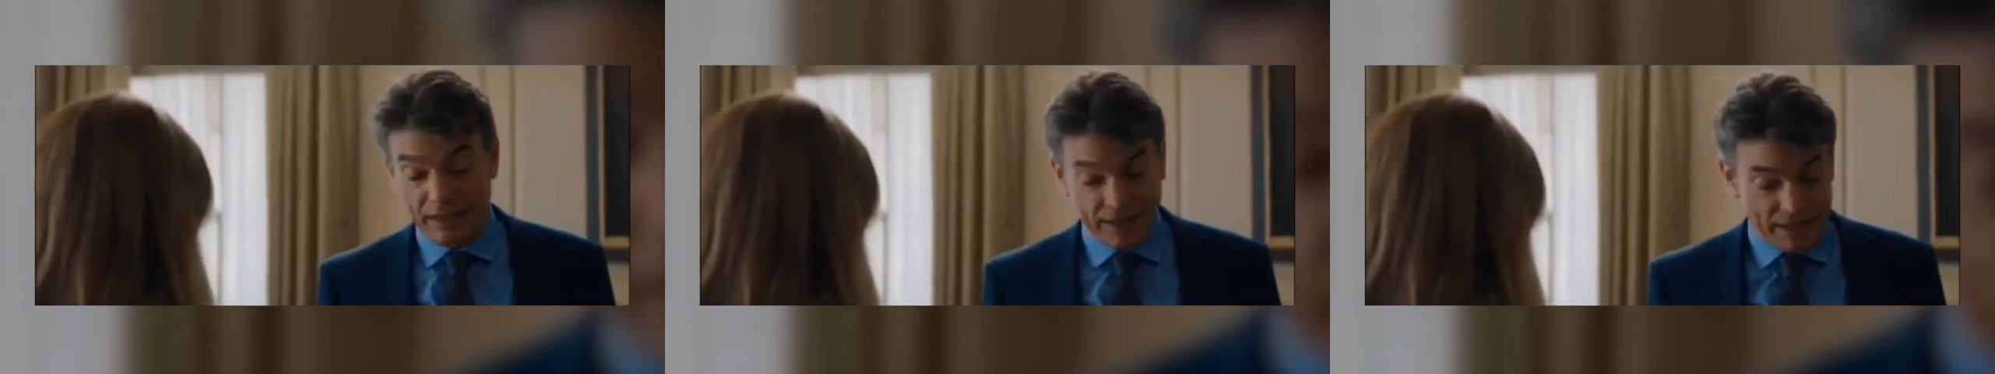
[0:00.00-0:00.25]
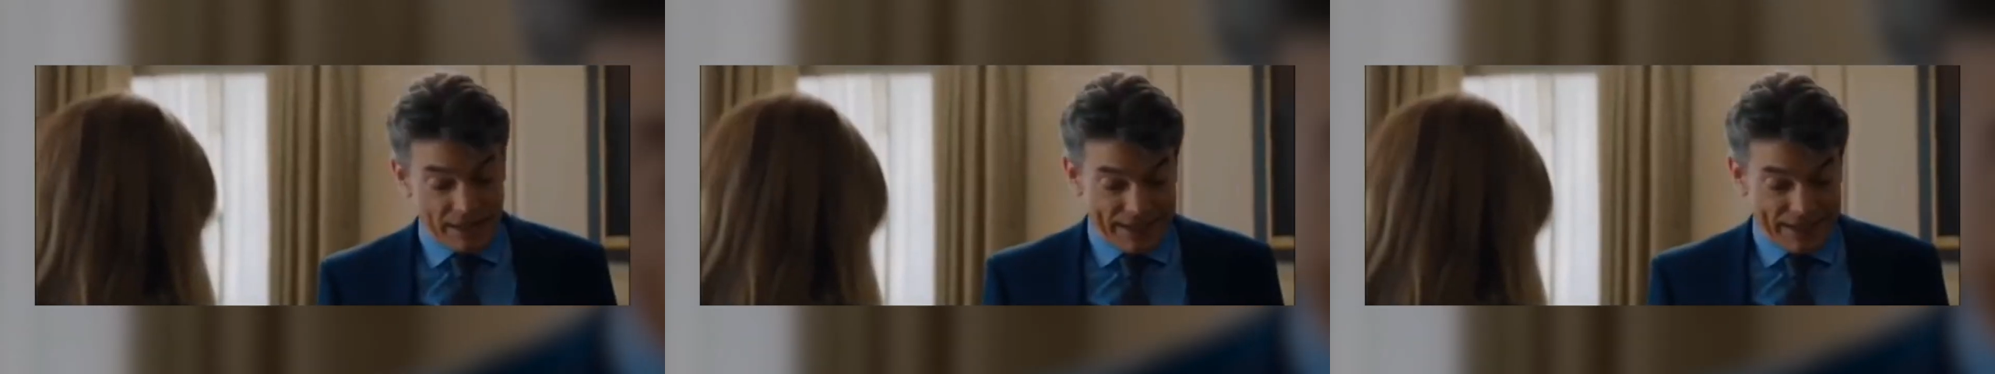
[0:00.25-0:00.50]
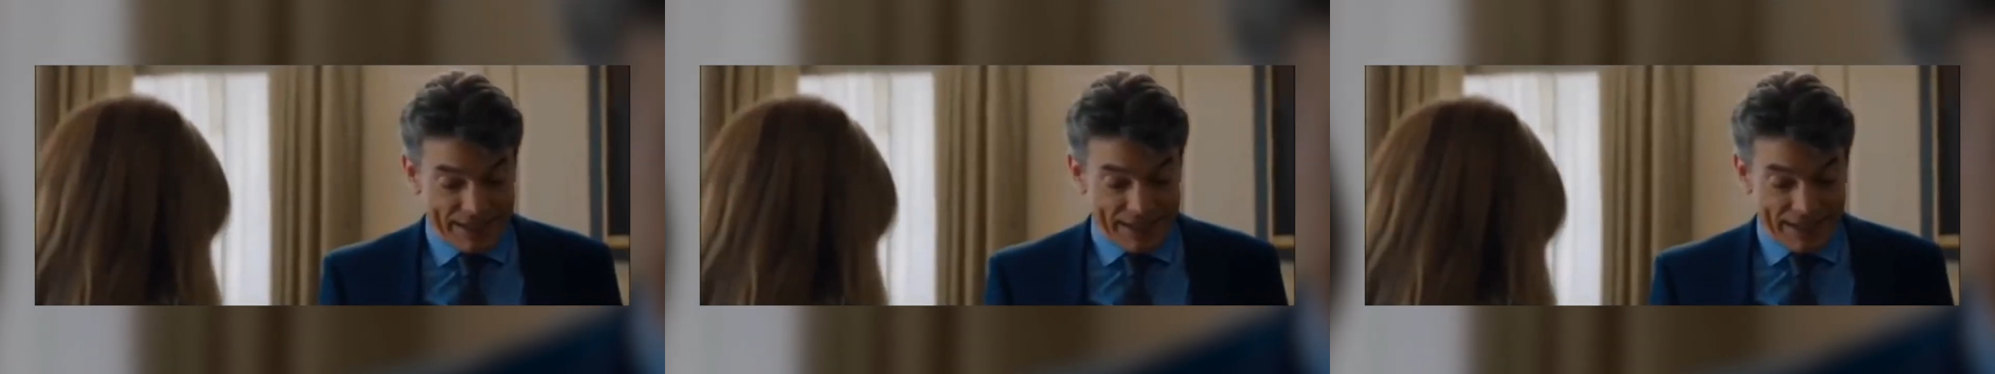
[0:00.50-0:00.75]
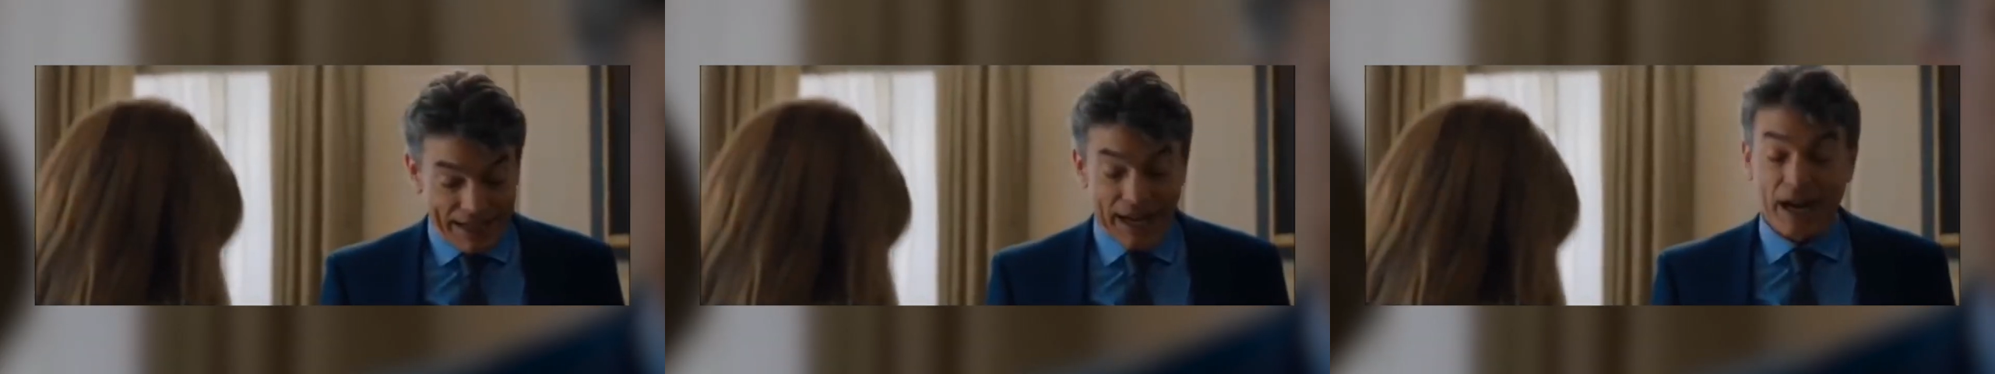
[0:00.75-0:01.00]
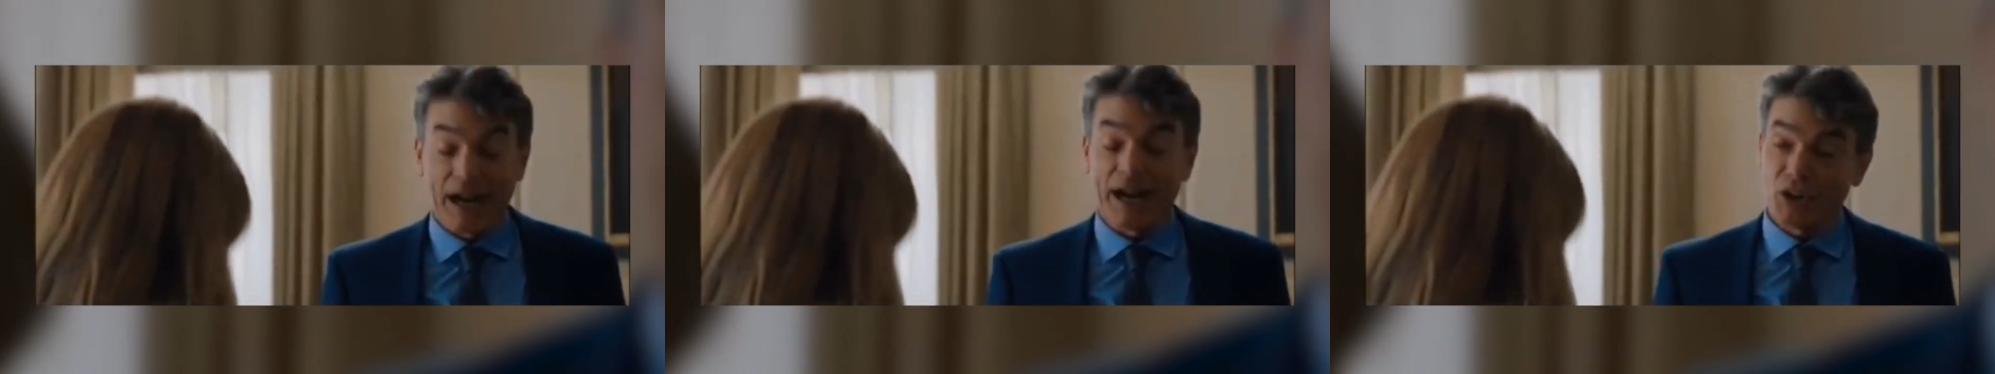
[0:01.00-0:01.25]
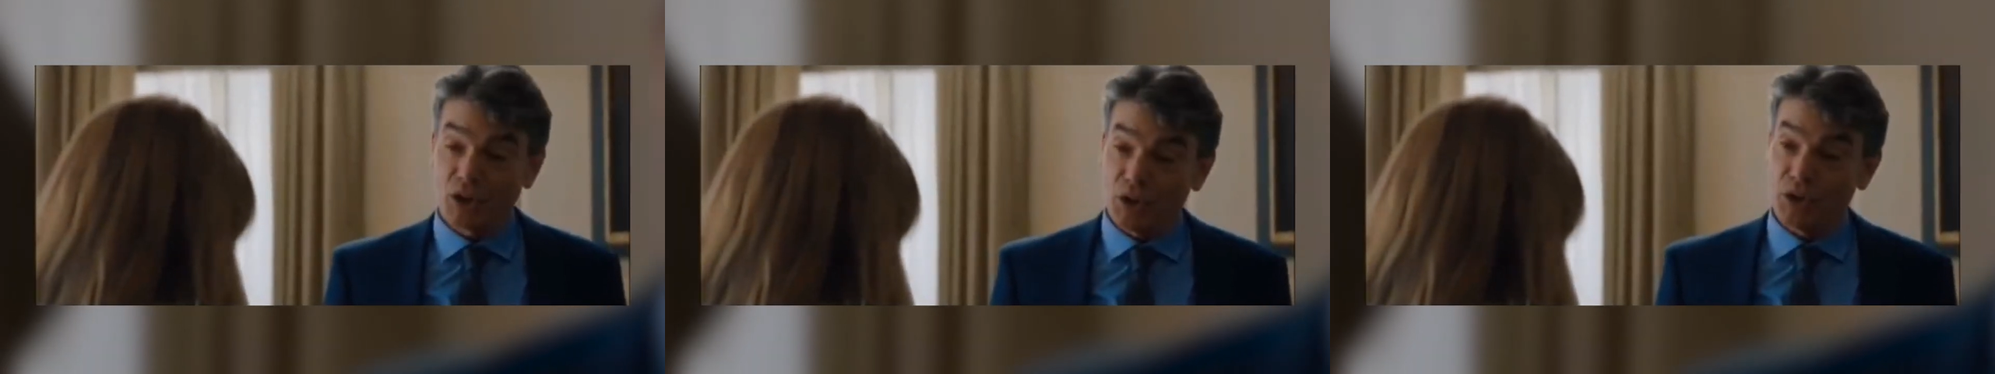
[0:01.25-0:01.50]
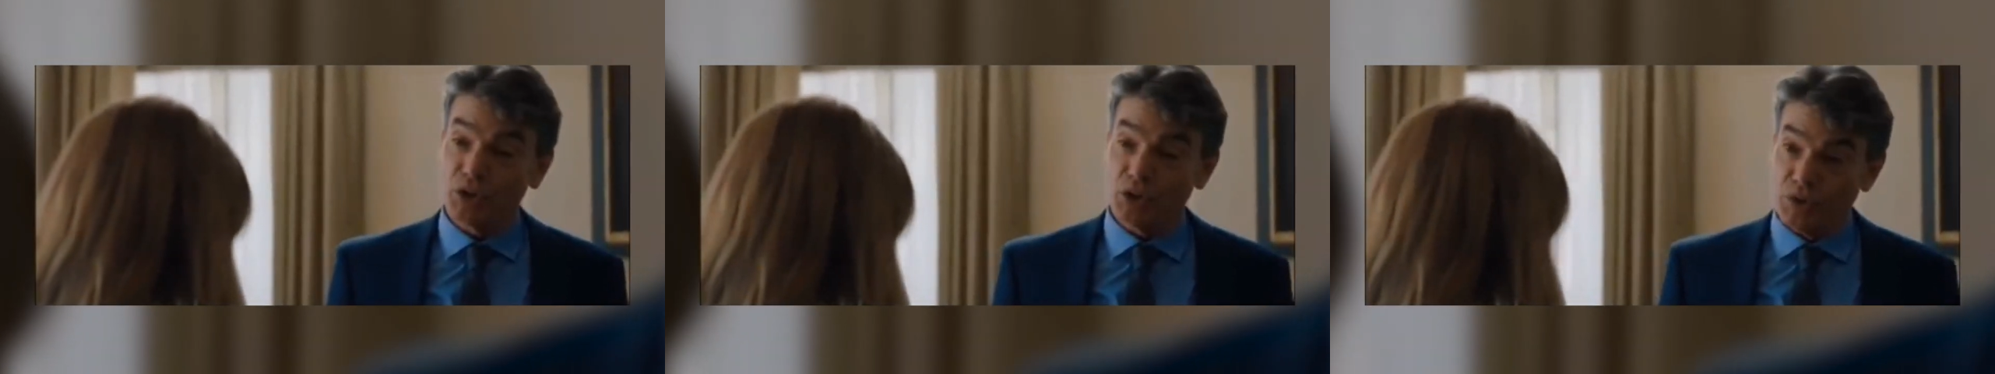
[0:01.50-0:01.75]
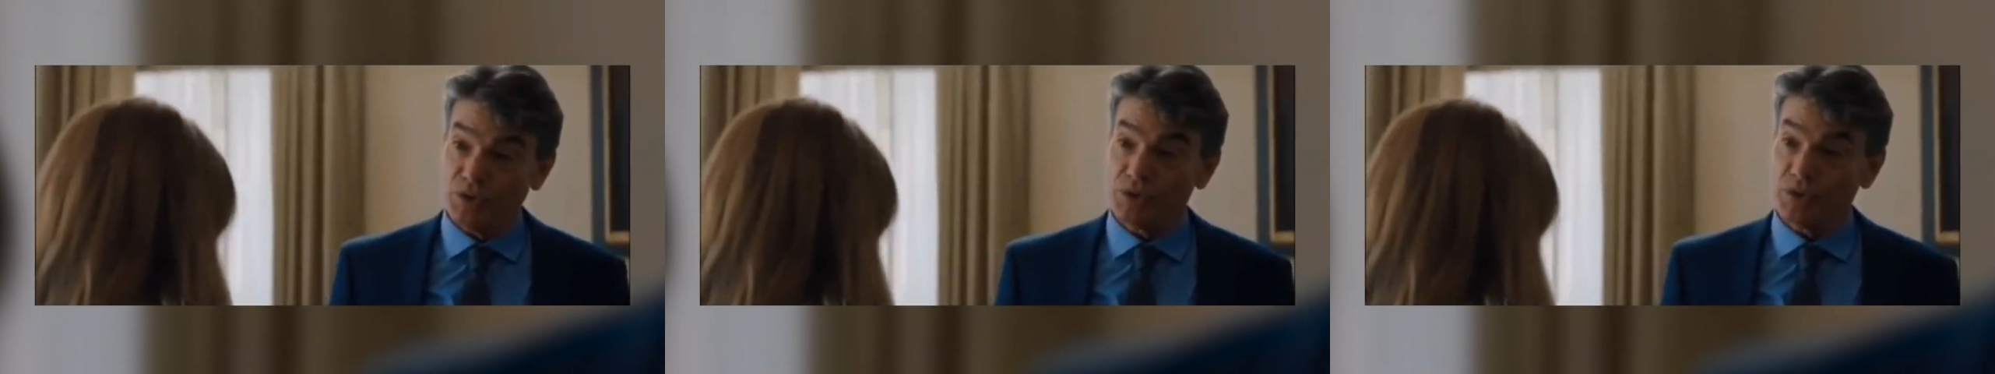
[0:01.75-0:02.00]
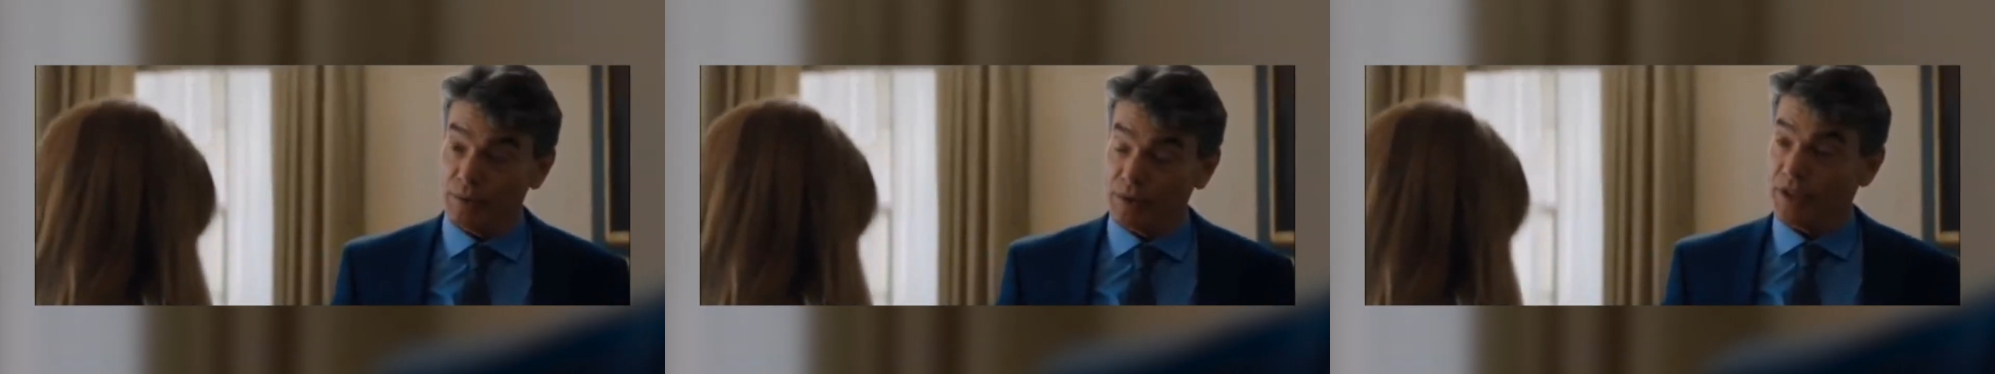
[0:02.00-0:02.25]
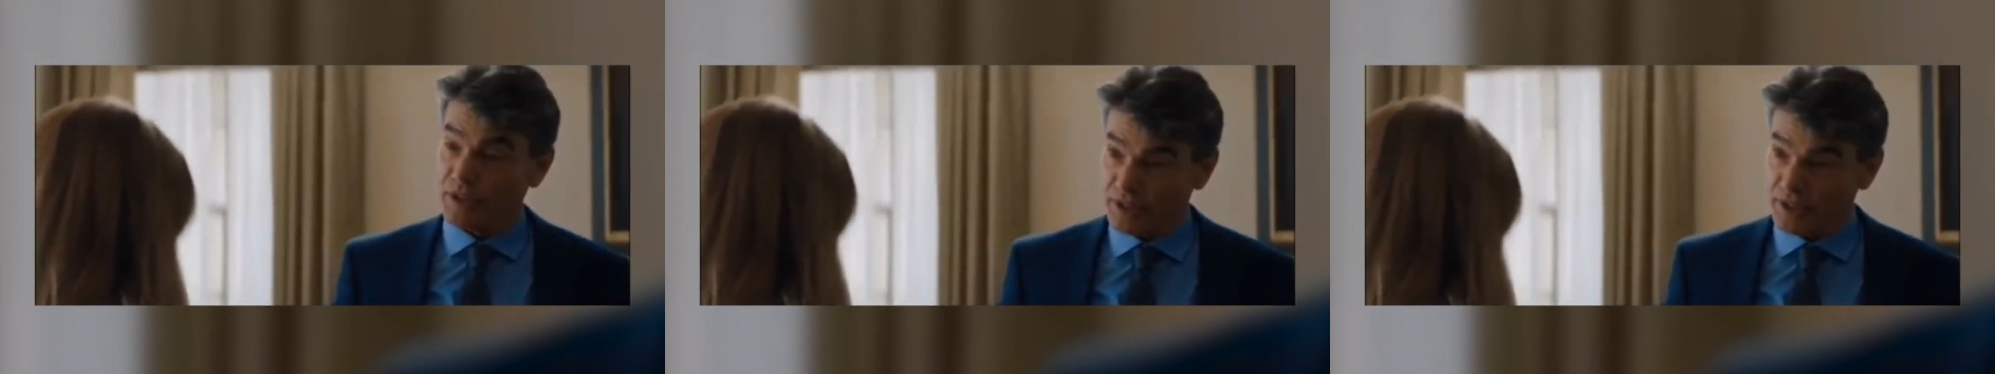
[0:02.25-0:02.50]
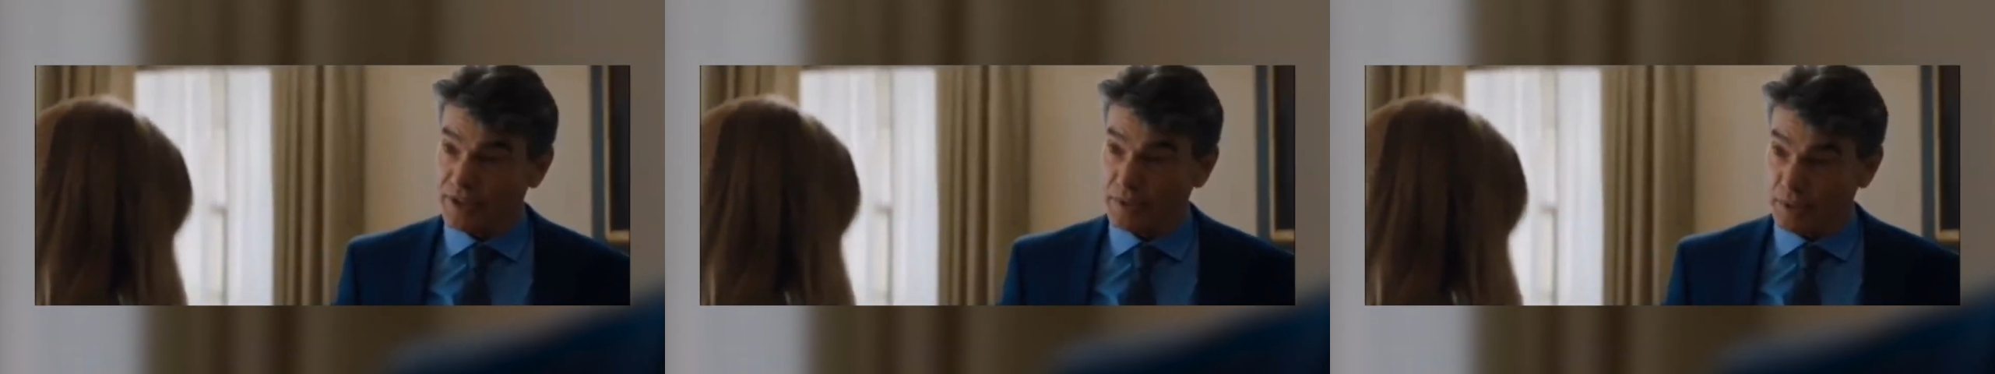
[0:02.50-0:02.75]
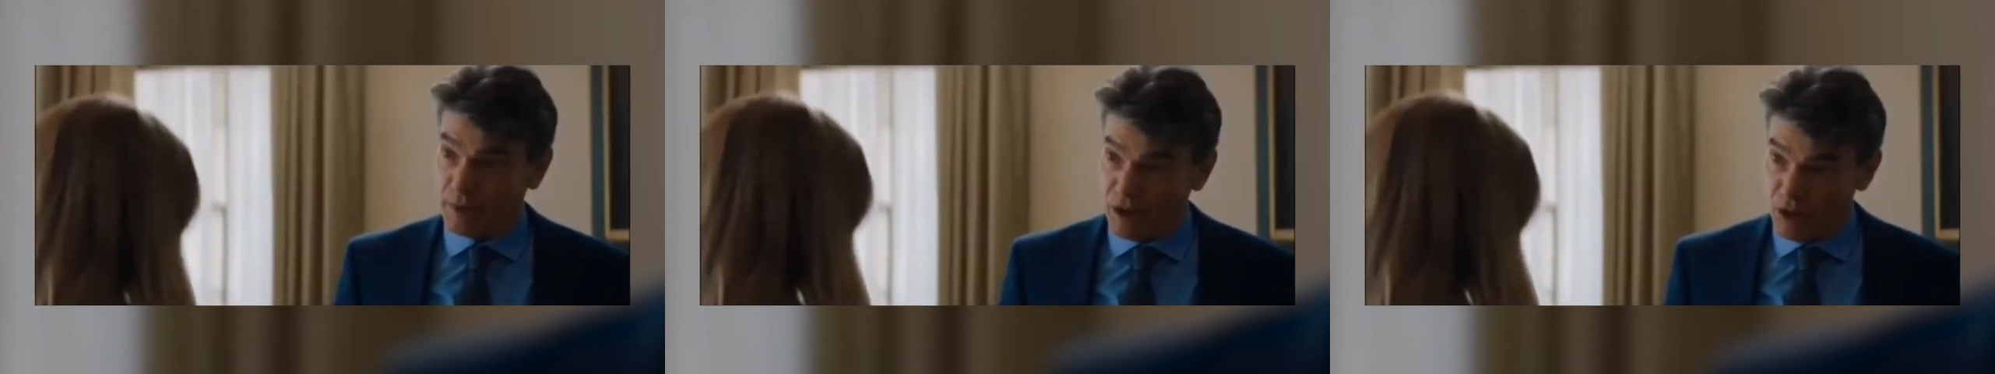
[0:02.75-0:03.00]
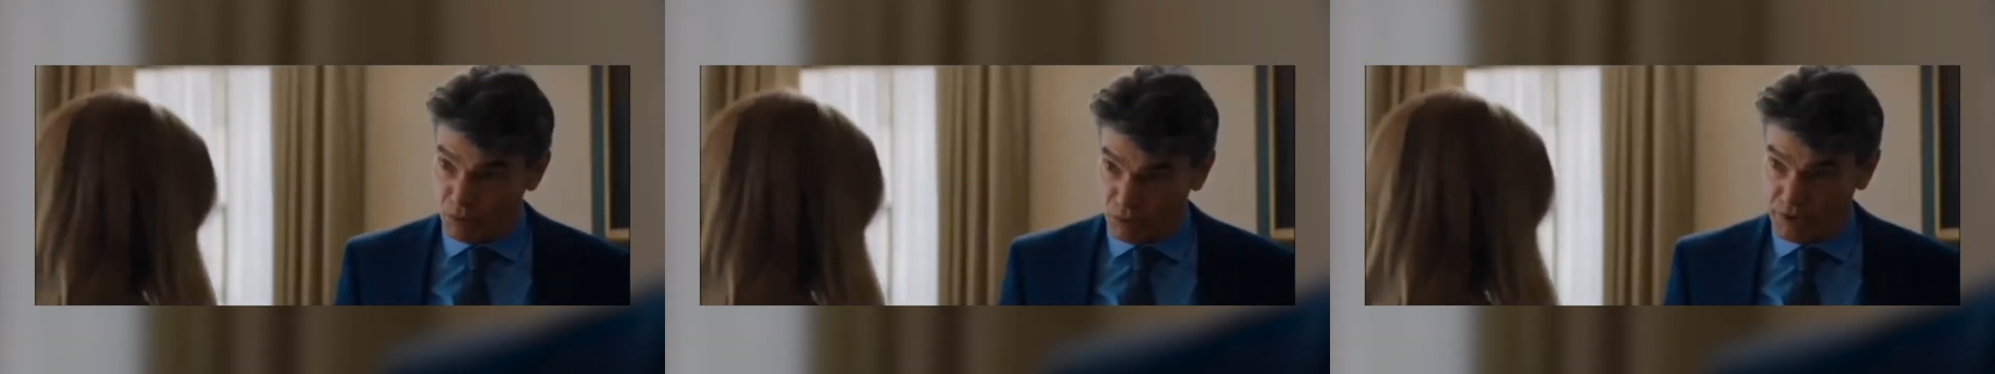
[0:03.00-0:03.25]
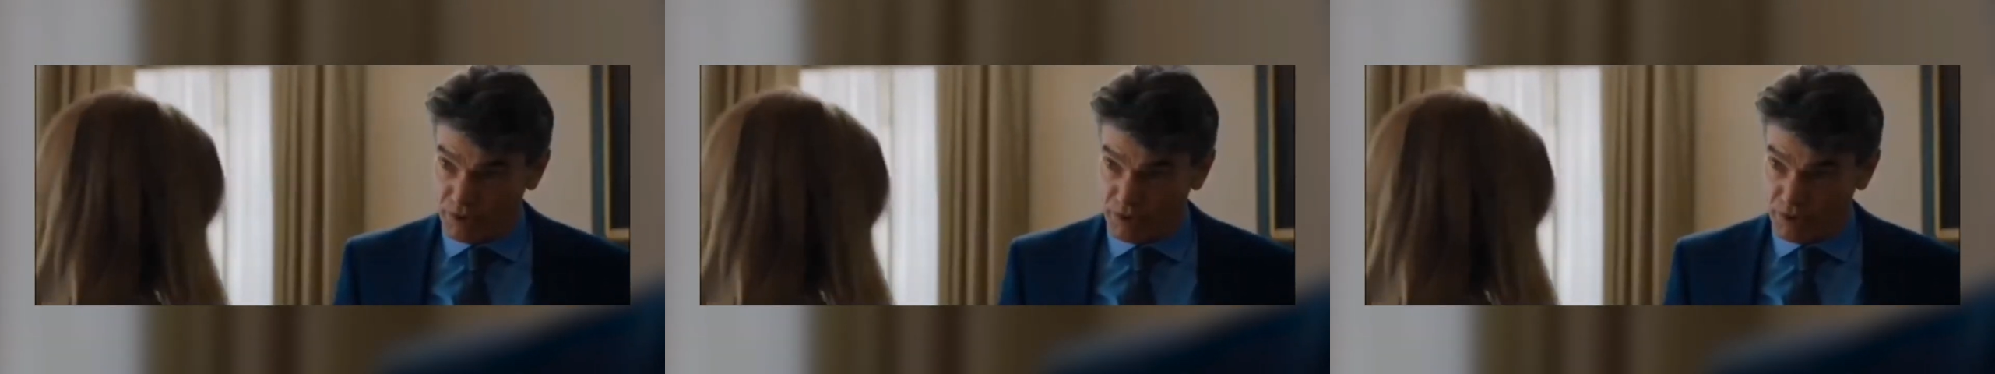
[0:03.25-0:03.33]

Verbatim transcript: that these two have never met. Ken begins telling Tessa